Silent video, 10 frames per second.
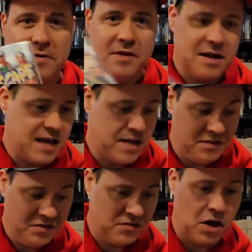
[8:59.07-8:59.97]
Again,
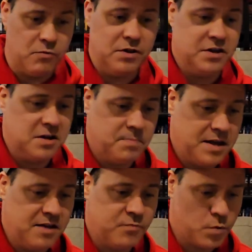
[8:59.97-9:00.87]
this is all really good
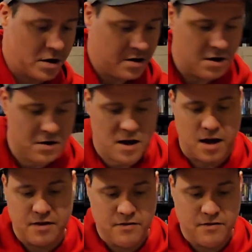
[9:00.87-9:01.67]
PS1 here, guys.